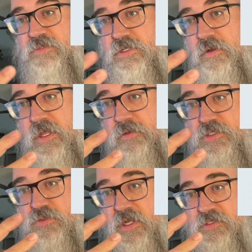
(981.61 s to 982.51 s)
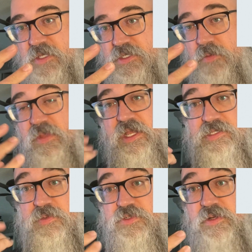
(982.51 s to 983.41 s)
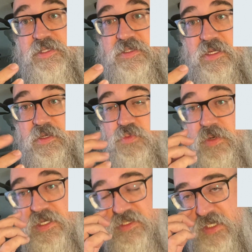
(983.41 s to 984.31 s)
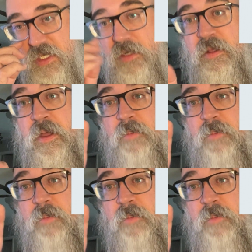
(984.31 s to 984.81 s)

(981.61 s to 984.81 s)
in your English translation because it was translated as wineskin,